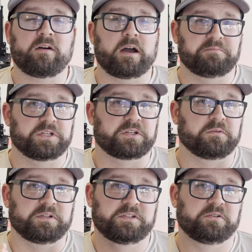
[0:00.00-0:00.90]
I'm just
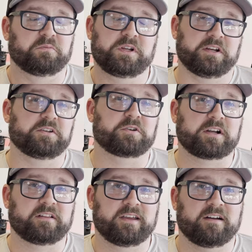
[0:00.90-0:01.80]
going to read it
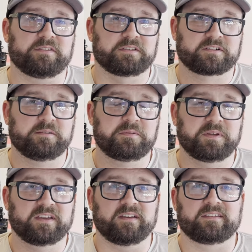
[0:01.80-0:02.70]
directly off the script
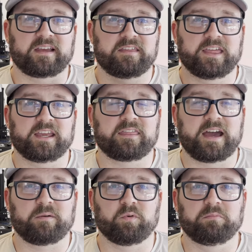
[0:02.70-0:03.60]
because I think
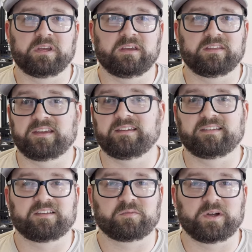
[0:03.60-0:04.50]
that will be the
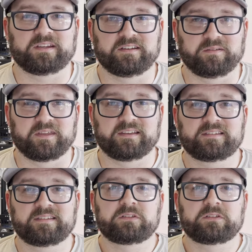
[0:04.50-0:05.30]
easiest way to do this.